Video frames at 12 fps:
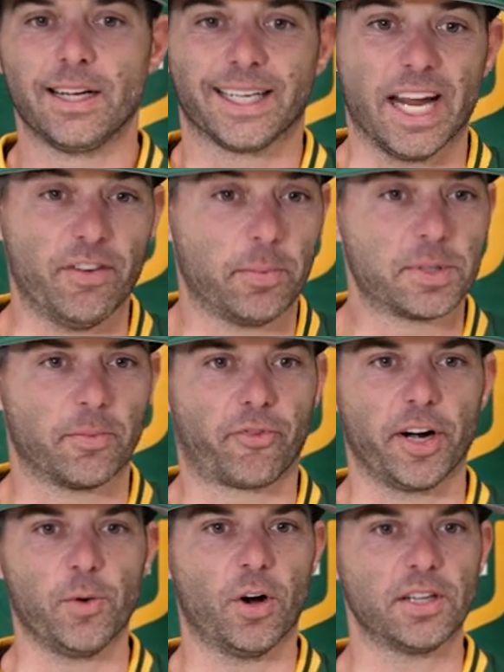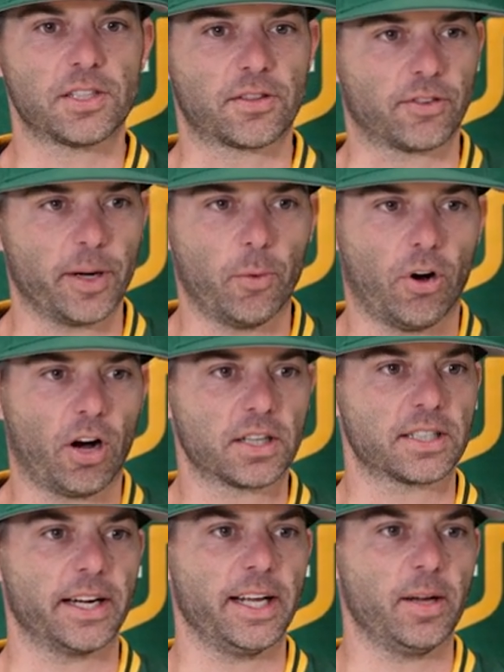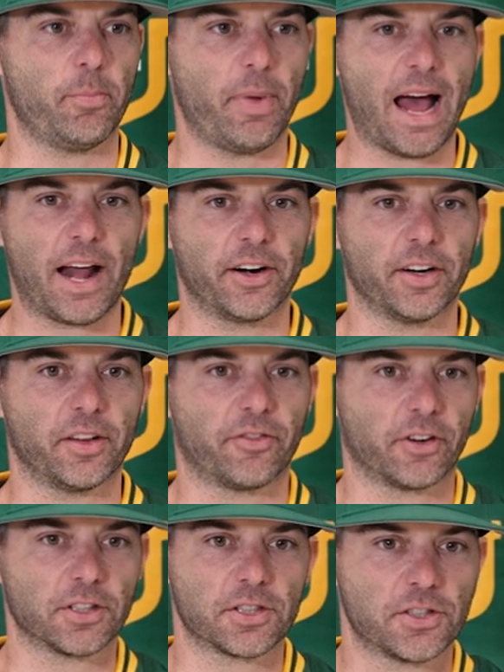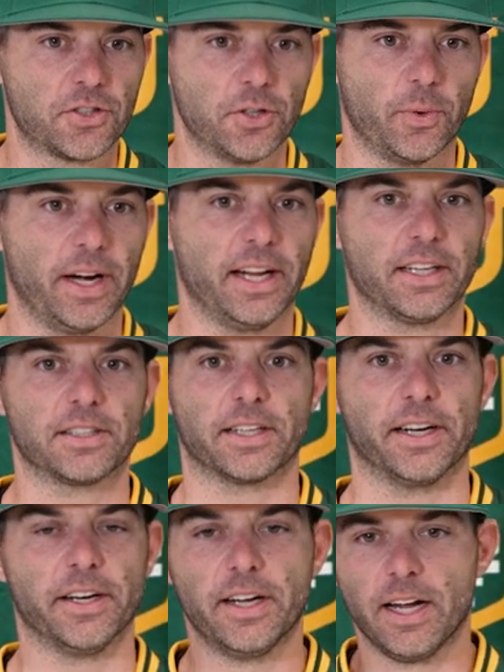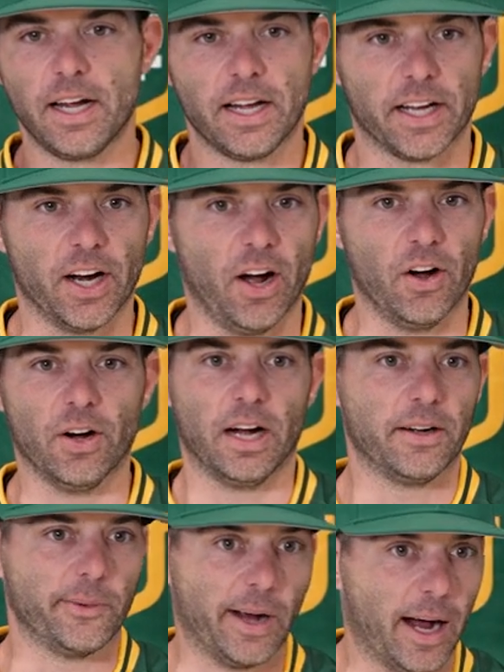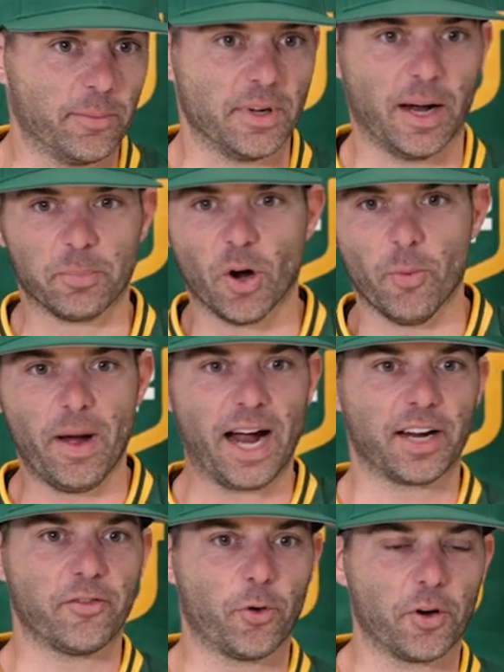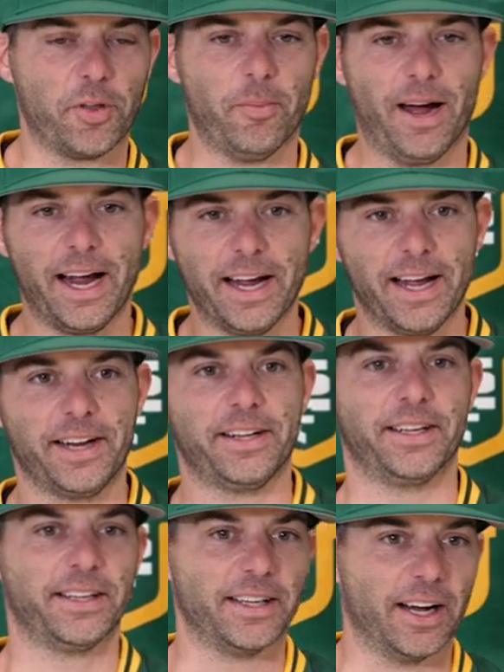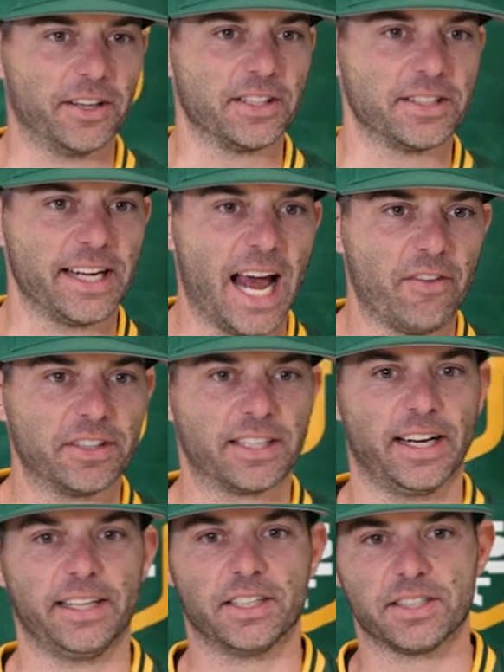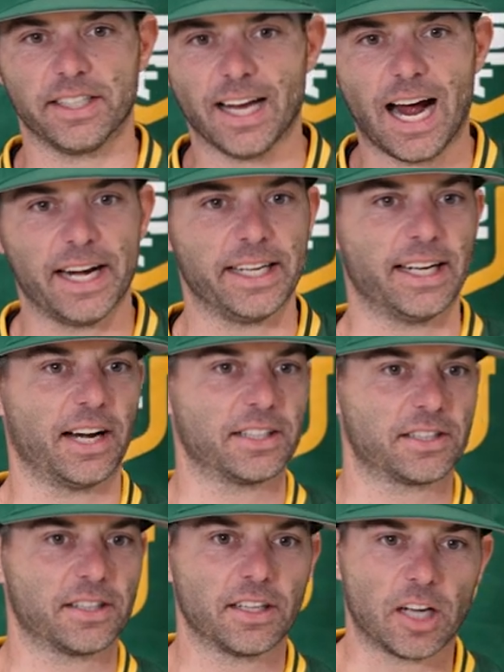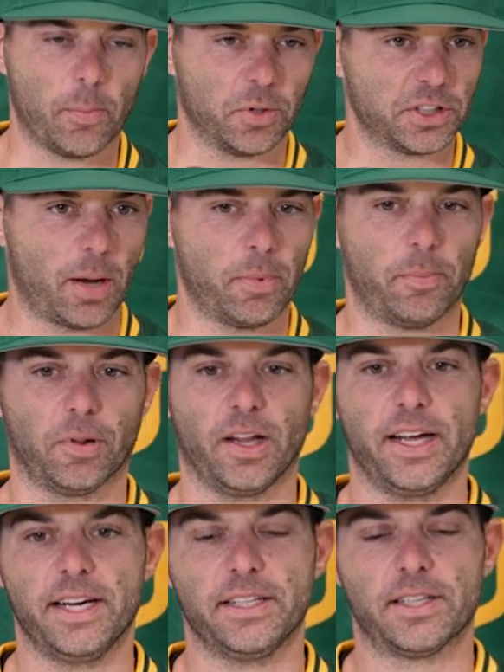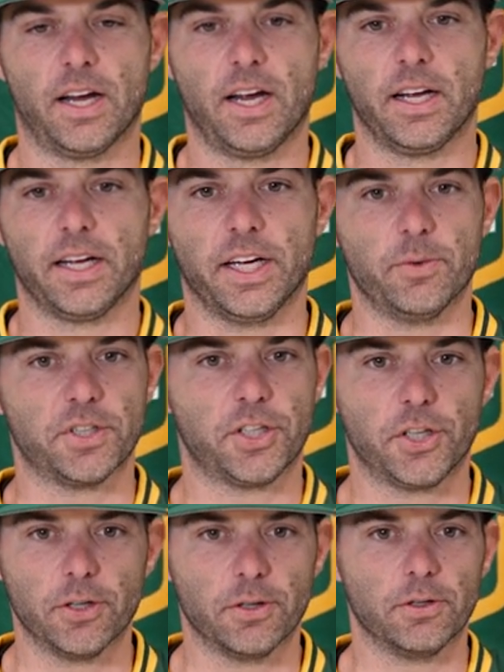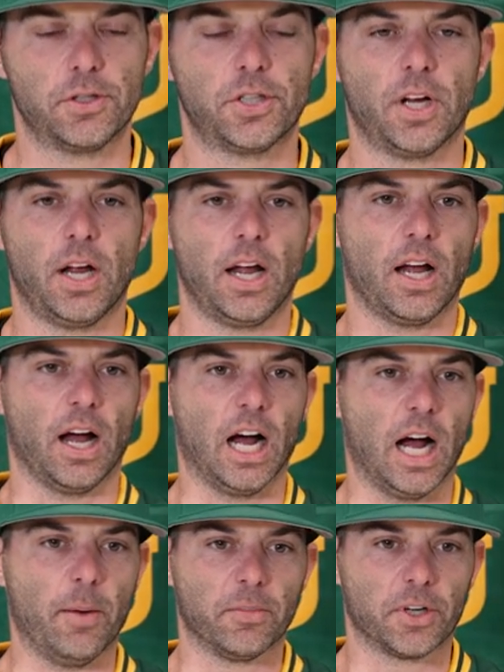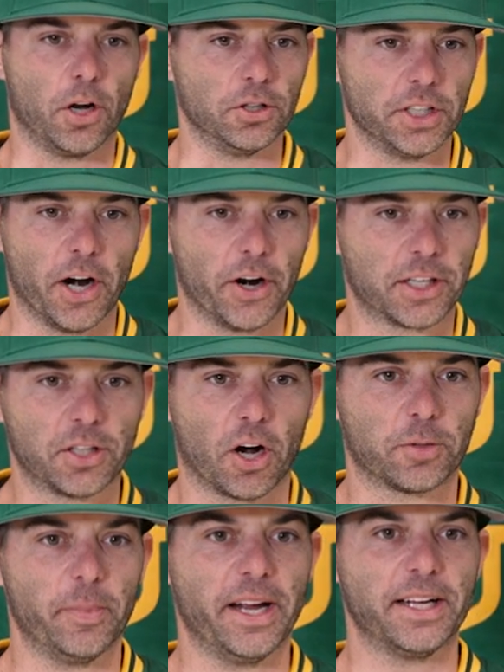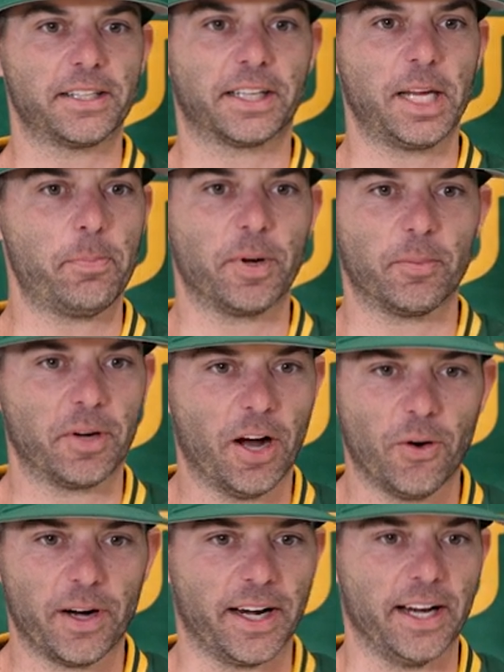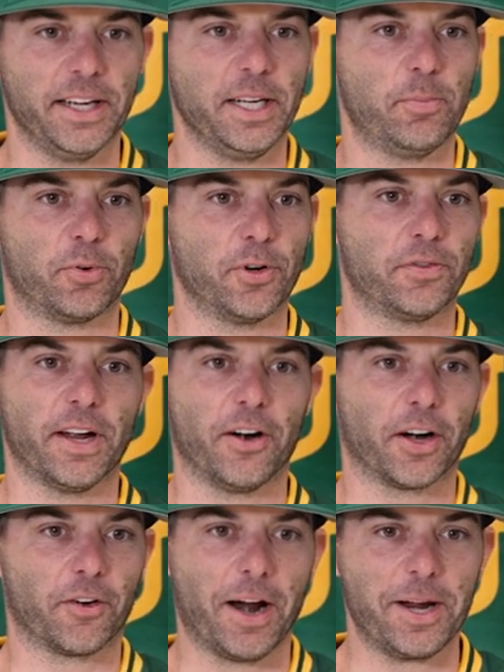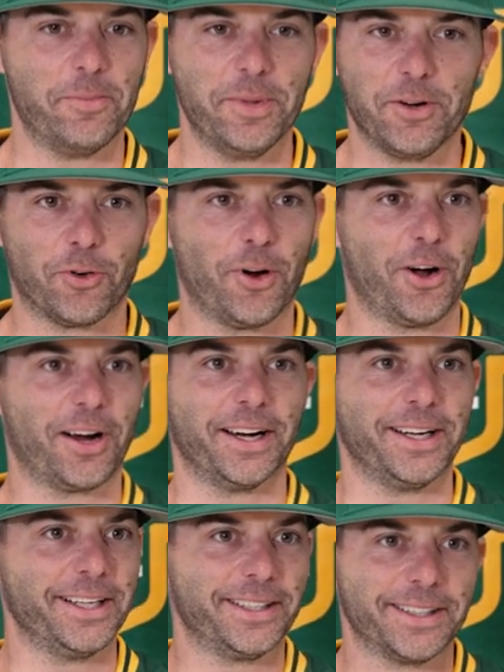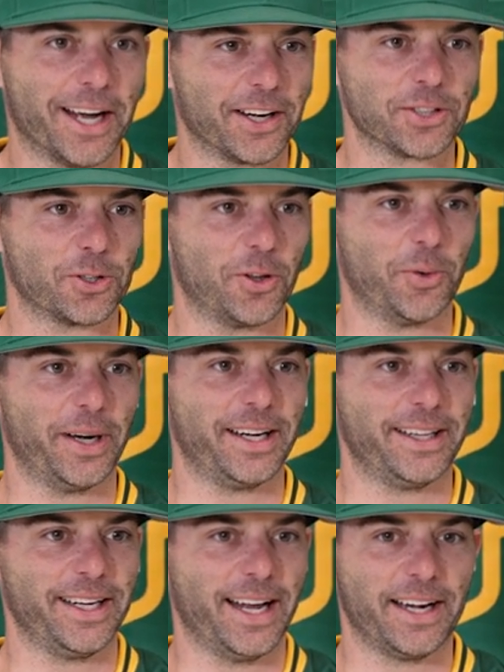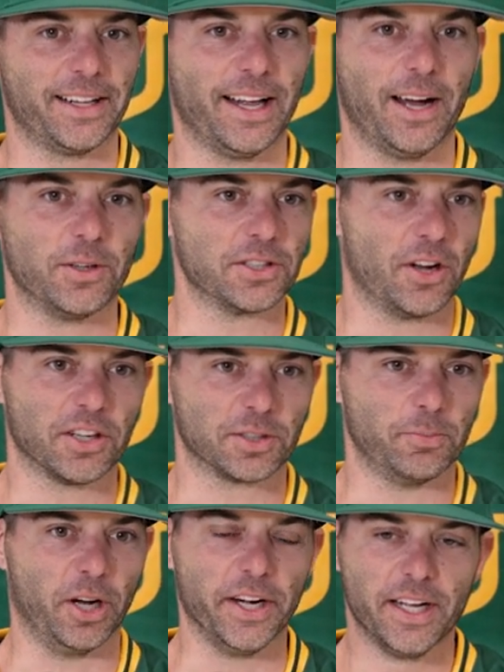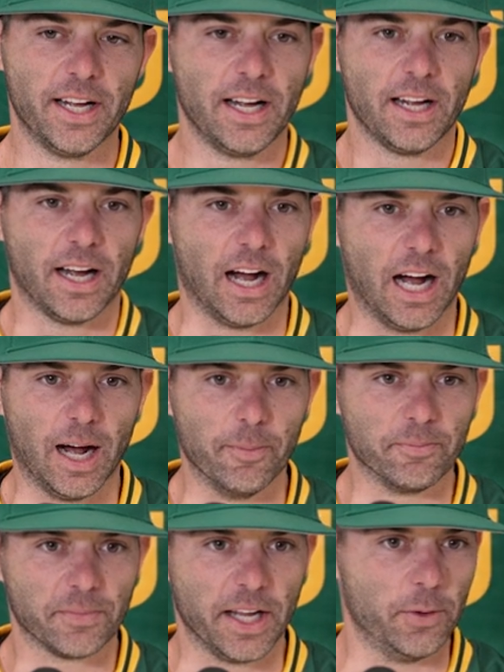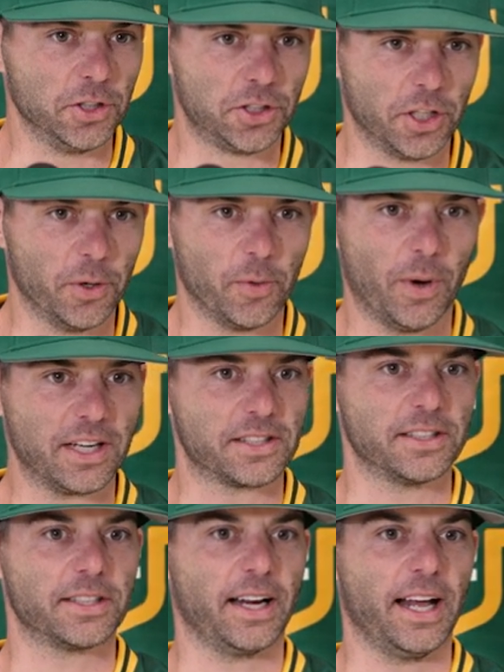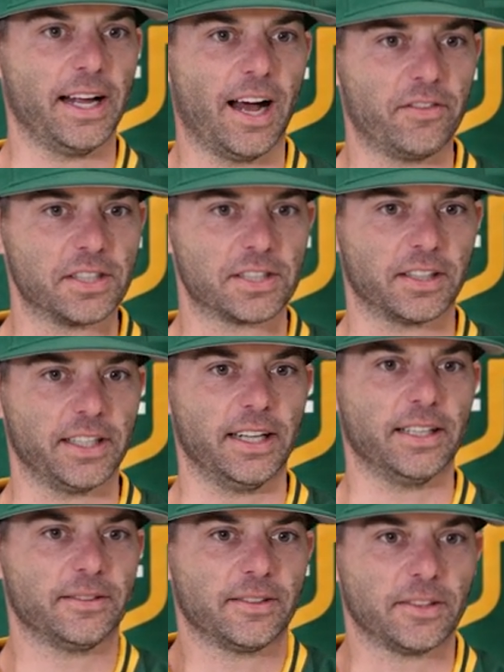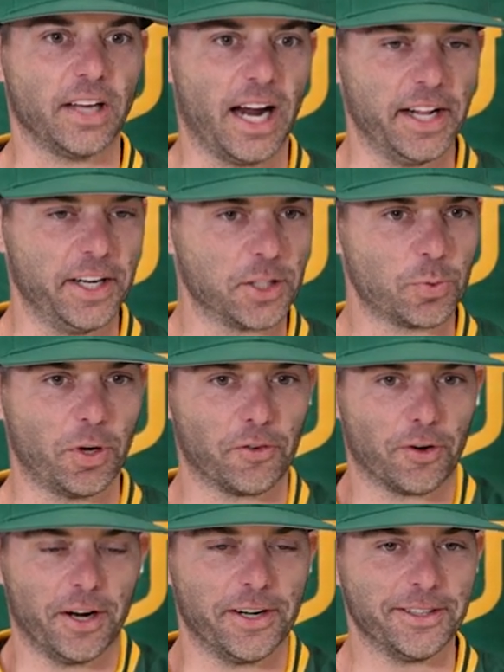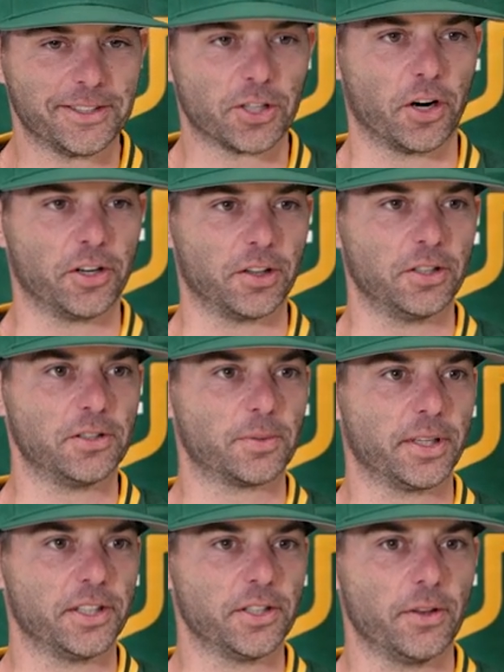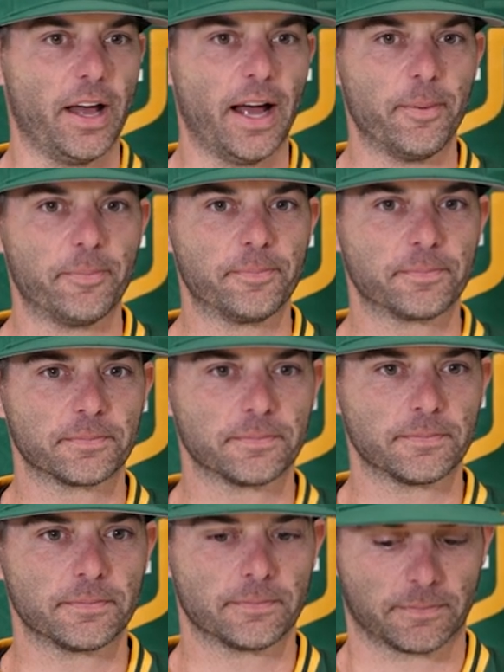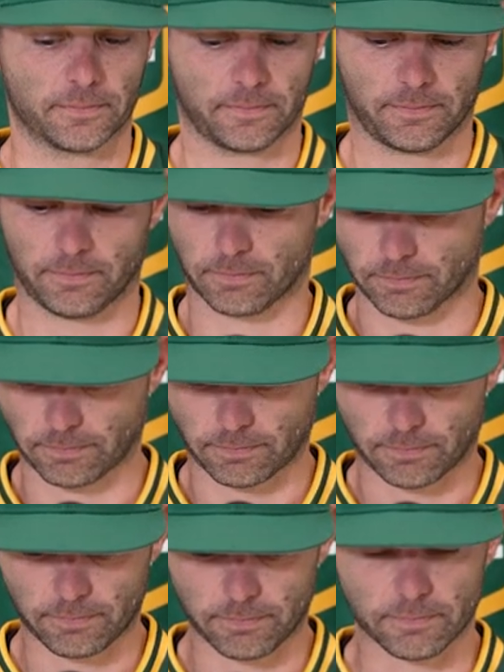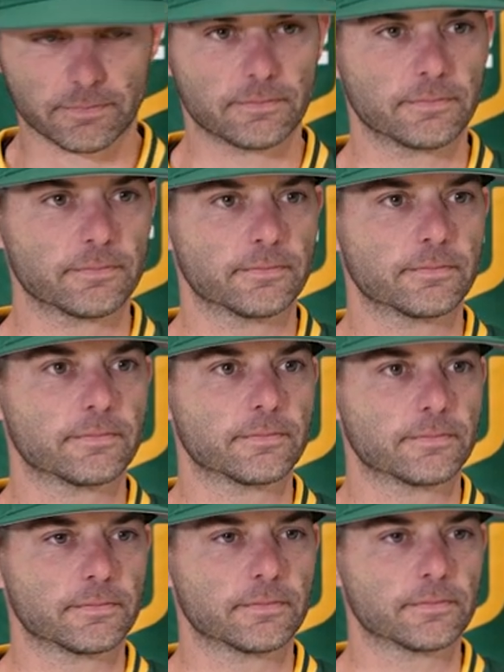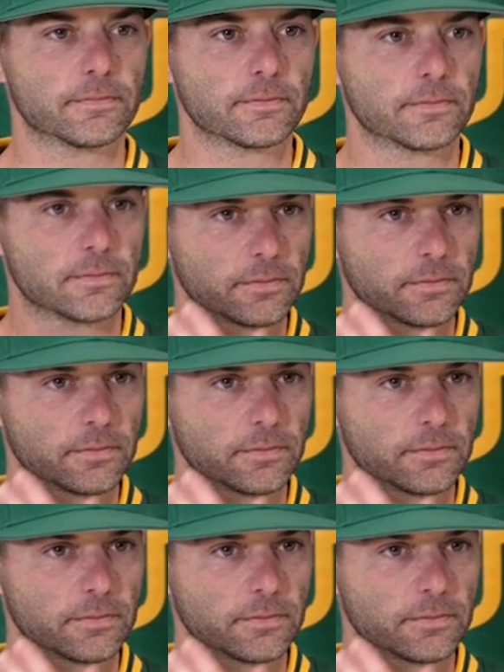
gave up some free ones, three walks, and a hit batter in the first two innings. And you know, I'm, I'm going back and forth in my head. You know, does he have it today? Does he not? He got us a couple double plays. He was huge. Um, Coach Eric talked me into keeping him going, and he proved Eric right and me wrong, and he got us all the way to the end, and that was awesome. But um, it was Shoe and Weston today, obviously. nine innings, one run. It's hard to lose when you do that not as many hits as you would like or